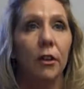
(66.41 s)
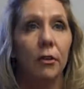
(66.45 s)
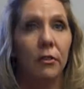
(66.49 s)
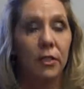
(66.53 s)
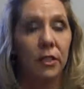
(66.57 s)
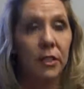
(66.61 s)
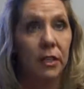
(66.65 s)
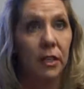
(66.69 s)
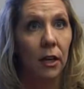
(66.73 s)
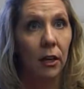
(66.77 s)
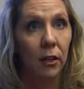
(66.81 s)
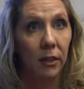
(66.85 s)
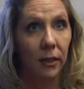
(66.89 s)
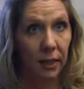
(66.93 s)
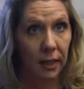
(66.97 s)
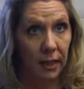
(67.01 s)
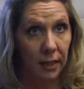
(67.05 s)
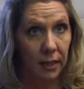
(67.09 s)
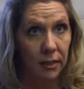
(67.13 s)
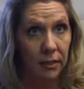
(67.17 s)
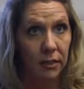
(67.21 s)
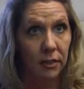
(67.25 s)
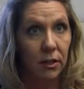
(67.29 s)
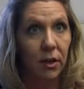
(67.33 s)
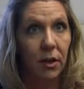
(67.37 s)

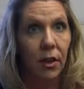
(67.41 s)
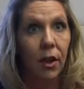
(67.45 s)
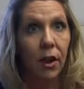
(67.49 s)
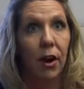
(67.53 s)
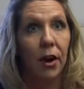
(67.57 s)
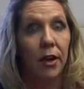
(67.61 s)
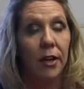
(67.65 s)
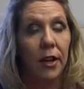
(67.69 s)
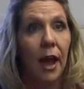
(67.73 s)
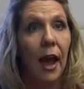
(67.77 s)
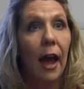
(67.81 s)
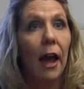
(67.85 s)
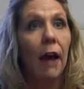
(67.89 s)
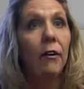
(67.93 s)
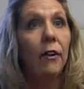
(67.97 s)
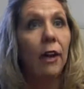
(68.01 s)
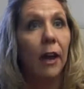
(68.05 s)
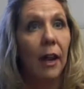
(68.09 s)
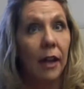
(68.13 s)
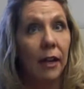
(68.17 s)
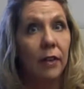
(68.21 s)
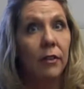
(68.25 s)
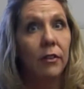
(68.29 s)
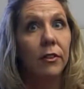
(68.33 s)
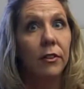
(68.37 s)
COEs on how to
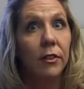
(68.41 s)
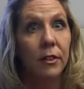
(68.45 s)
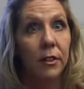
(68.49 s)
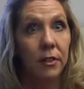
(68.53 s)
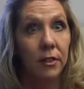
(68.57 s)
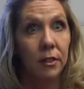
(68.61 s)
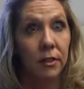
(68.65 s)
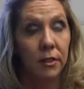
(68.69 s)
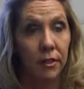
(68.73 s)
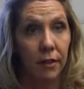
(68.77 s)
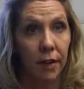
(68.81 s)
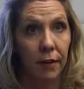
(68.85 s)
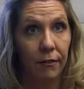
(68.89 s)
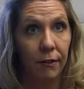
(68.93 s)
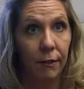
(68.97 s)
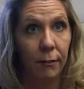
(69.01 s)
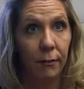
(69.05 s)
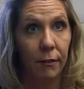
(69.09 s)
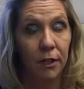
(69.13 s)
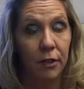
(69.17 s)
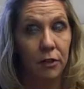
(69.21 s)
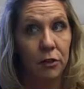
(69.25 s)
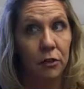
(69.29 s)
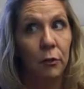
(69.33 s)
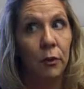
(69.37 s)
handle this discovery
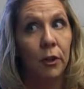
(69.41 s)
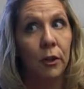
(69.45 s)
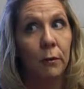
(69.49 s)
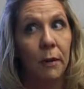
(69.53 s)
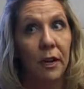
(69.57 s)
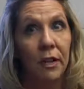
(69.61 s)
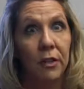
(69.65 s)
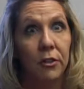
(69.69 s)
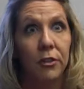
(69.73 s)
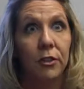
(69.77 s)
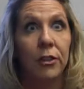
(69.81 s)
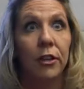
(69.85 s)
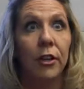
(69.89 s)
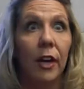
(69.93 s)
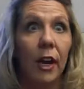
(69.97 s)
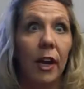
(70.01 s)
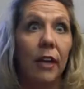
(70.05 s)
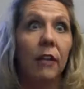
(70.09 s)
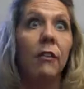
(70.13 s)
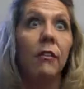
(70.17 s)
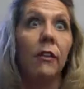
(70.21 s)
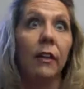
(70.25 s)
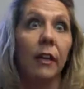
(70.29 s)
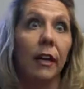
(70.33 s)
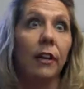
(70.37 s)
because you want to make sure you're
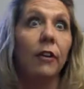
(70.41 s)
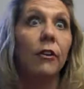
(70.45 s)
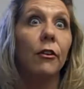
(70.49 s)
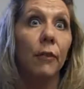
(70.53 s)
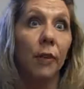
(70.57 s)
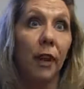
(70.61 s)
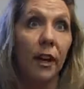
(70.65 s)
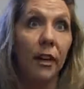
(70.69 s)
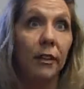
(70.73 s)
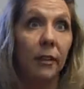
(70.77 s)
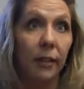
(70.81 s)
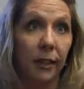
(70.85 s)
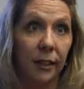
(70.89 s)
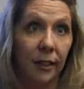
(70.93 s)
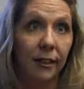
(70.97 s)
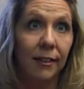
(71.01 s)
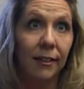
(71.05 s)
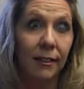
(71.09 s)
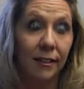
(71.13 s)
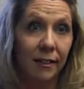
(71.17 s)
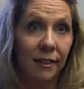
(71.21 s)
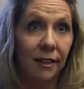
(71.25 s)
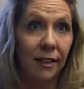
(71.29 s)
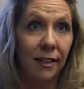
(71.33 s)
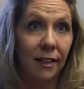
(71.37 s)
handling it correctly.
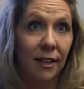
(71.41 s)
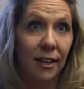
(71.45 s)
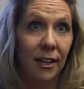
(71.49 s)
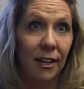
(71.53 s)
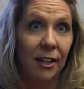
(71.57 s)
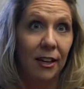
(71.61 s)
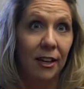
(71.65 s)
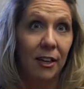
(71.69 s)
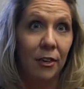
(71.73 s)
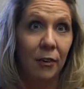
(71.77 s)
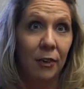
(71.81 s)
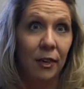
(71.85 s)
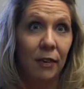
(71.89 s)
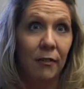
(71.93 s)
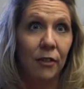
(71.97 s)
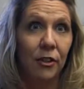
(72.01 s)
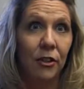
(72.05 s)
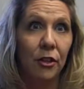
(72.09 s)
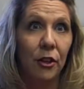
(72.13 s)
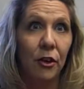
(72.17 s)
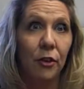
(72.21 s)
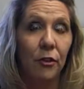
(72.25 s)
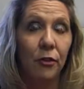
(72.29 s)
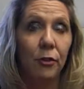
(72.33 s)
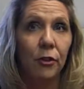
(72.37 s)
Even
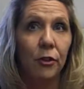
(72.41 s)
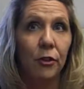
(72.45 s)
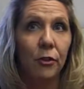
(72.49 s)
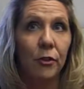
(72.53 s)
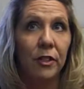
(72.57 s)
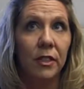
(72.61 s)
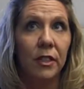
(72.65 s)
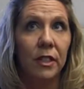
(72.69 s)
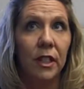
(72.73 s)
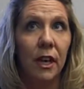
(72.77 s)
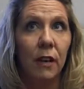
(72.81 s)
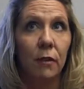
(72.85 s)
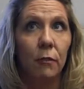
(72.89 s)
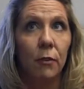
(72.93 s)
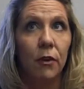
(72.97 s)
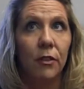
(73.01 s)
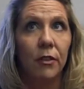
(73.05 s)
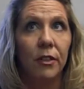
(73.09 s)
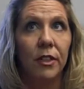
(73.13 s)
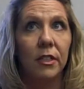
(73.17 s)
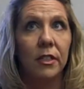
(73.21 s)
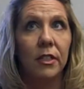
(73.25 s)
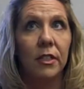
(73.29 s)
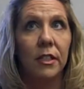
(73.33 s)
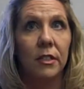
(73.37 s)
though you could say, well,
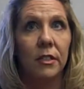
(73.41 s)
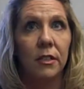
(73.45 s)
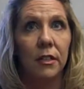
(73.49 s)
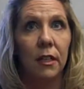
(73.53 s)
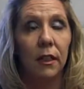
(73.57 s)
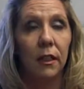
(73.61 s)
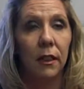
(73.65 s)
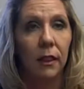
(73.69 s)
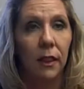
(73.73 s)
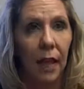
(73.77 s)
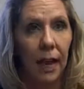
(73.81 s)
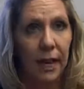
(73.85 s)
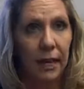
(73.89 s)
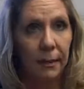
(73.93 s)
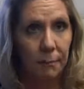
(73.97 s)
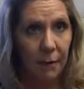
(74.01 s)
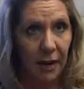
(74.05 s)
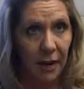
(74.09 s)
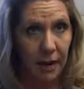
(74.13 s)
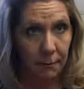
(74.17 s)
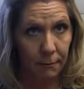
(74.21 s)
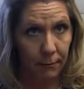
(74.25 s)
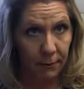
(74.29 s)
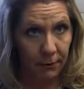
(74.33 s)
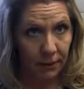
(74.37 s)
this is like
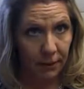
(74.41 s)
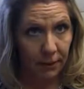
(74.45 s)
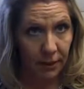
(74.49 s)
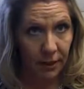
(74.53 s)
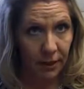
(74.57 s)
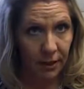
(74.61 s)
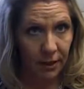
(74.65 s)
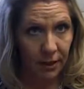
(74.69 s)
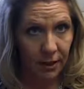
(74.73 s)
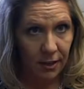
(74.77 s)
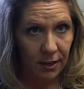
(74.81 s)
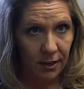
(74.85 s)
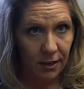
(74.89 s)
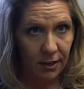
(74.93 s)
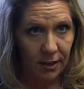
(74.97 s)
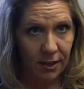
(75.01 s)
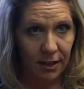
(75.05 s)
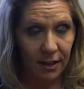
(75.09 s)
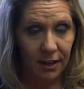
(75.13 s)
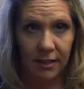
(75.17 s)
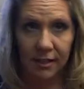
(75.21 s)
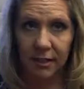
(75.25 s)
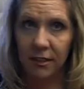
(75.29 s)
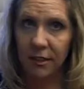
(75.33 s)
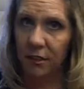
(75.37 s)
paper,
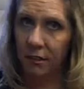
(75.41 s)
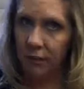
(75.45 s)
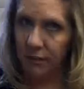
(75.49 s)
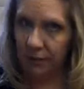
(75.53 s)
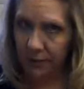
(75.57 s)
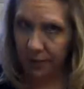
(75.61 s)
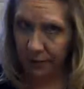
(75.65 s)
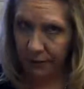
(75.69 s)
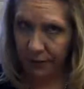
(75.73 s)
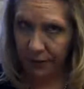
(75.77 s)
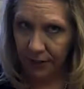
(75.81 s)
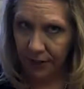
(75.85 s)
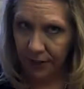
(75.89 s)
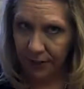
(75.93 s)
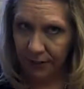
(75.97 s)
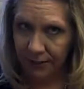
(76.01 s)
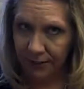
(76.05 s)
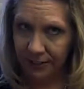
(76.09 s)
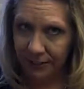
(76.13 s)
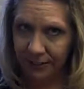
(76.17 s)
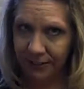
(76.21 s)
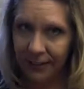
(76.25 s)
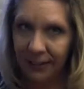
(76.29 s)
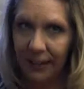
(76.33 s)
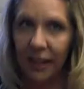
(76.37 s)
it's still different.
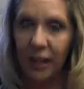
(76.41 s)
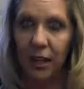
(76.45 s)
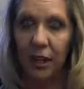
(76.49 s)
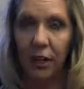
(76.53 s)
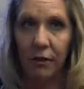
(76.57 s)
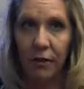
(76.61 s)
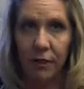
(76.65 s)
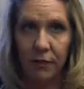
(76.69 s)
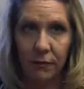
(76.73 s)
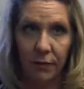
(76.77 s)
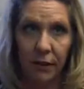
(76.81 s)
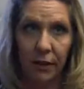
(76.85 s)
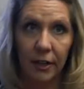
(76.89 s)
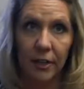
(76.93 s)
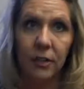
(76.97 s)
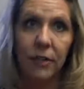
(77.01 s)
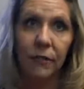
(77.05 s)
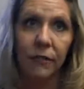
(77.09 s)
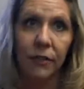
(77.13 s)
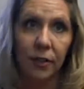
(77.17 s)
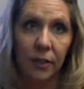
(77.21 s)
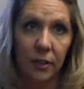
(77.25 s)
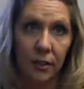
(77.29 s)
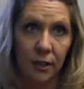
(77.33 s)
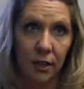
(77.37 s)
It's very different.